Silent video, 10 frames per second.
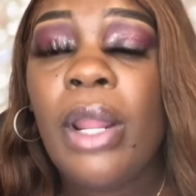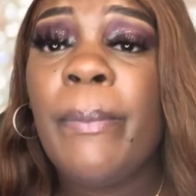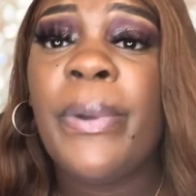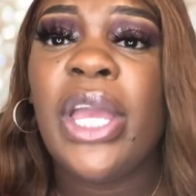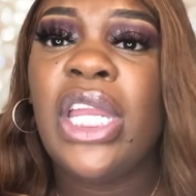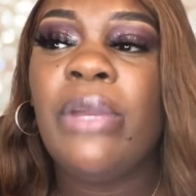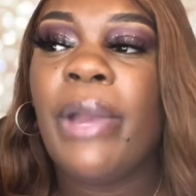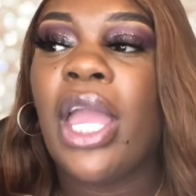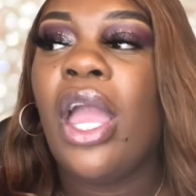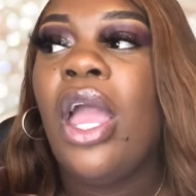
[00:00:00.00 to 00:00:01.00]
But
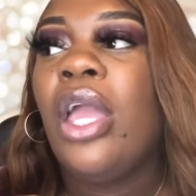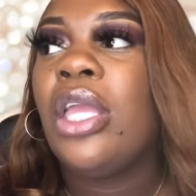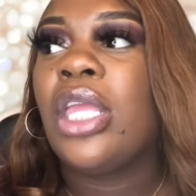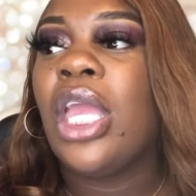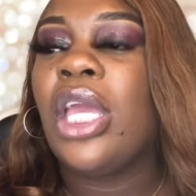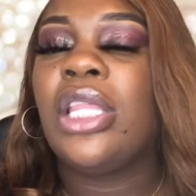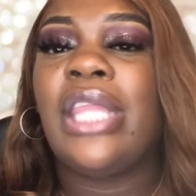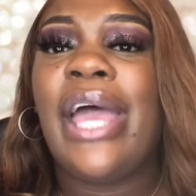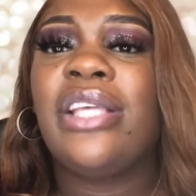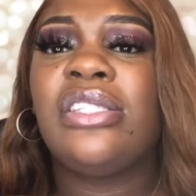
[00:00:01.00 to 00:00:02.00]
anyway, yeah,
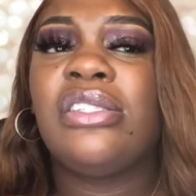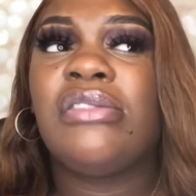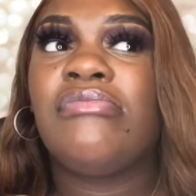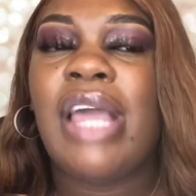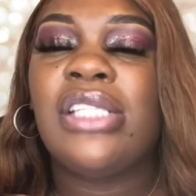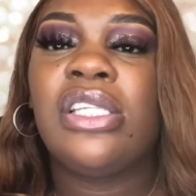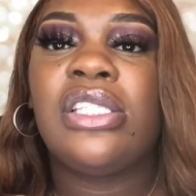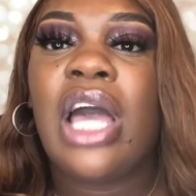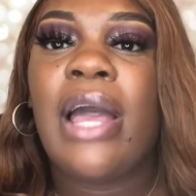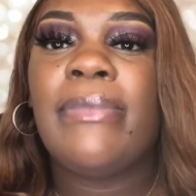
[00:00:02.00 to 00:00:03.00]
that's the
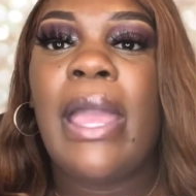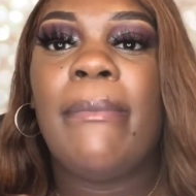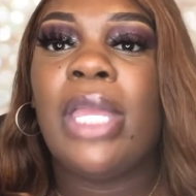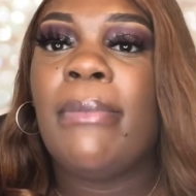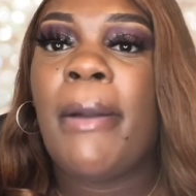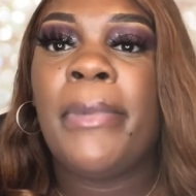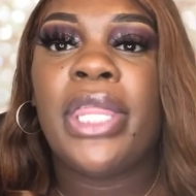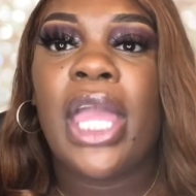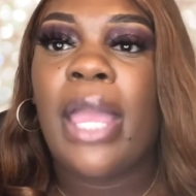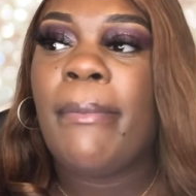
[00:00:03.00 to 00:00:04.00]
time that me, my
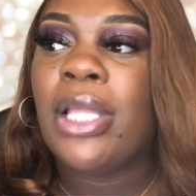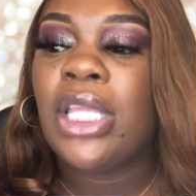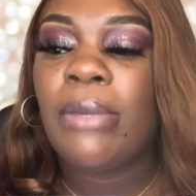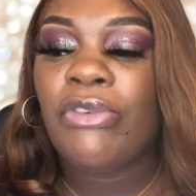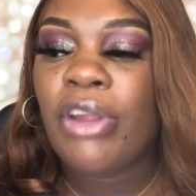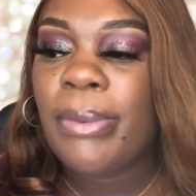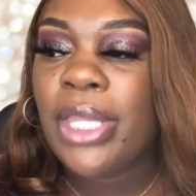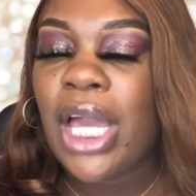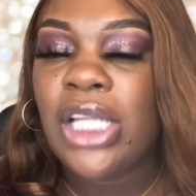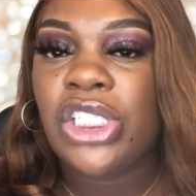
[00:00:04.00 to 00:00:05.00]
mother, and my damn
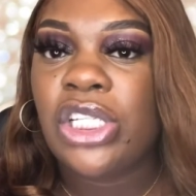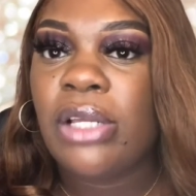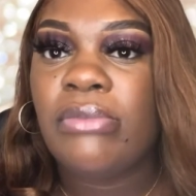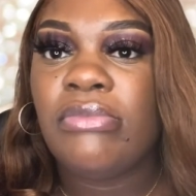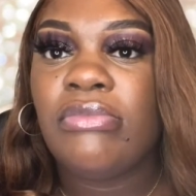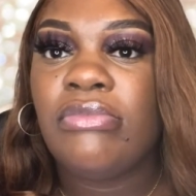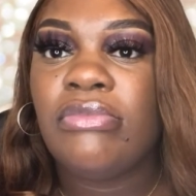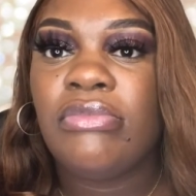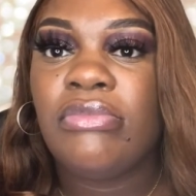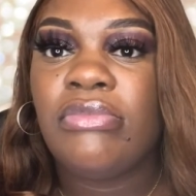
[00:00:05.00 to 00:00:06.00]
grandmother got jumped.
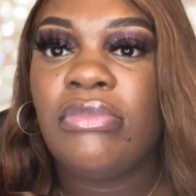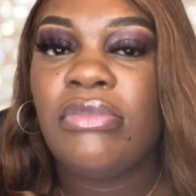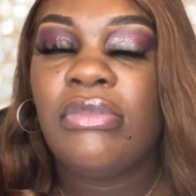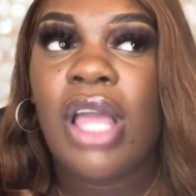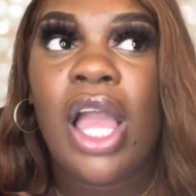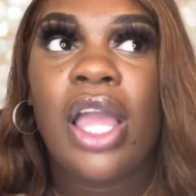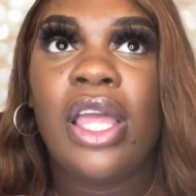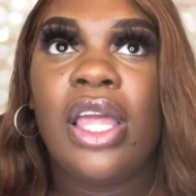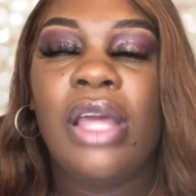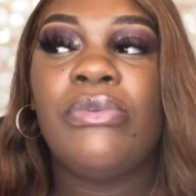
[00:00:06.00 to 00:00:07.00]

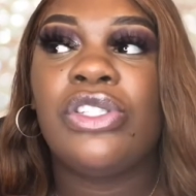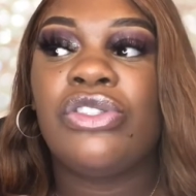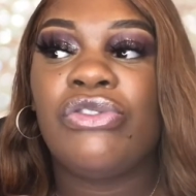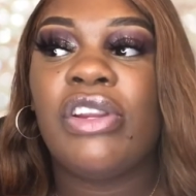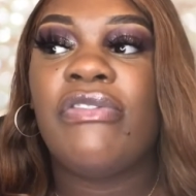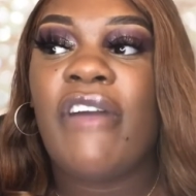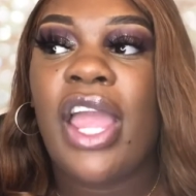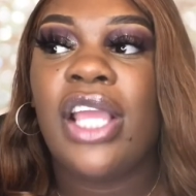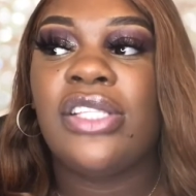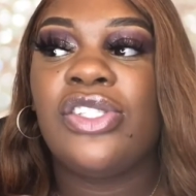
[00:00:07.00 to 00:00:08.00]
It was 3
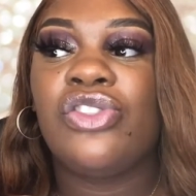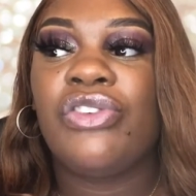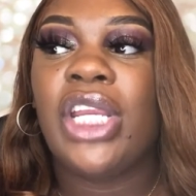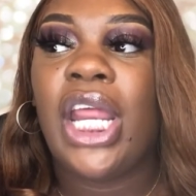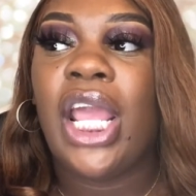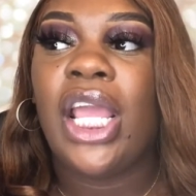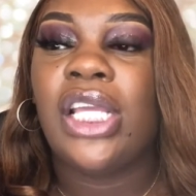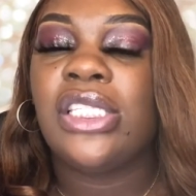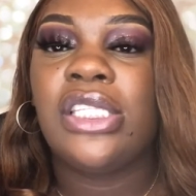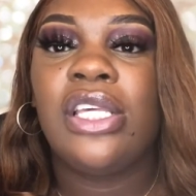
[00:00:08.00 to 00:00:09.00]
fights, 3 days.